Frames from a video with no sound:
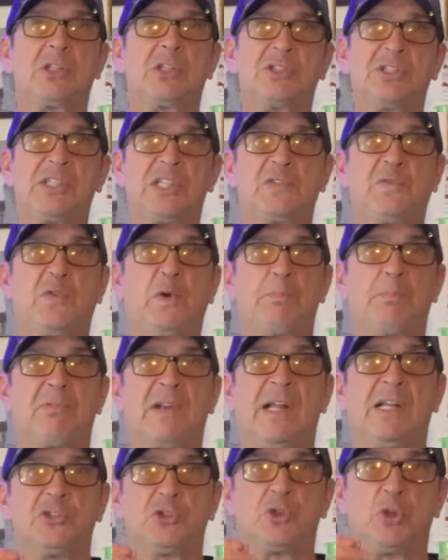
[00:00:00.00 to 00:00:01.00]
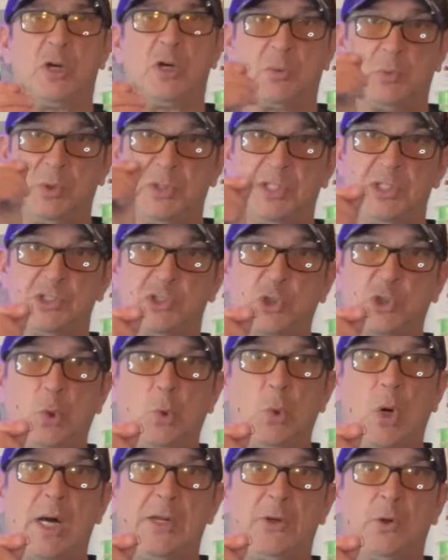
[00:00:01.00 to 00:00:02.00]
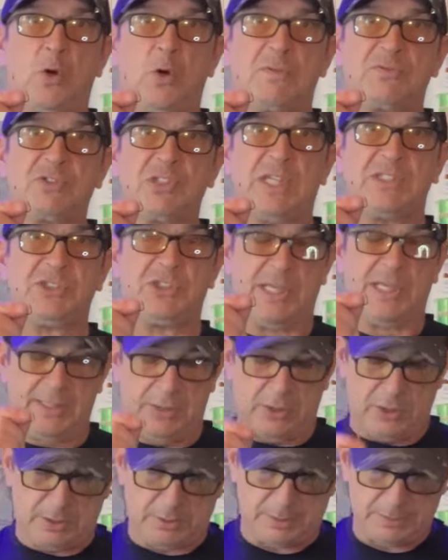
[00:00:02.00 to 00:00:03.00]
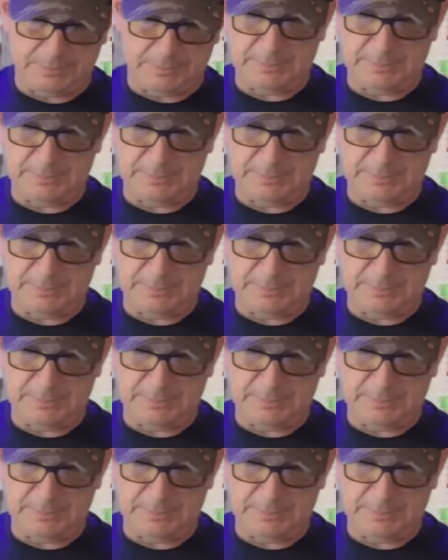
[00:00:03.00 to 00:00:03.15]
a 6-foot brown shark with this 2/0 offset J hook.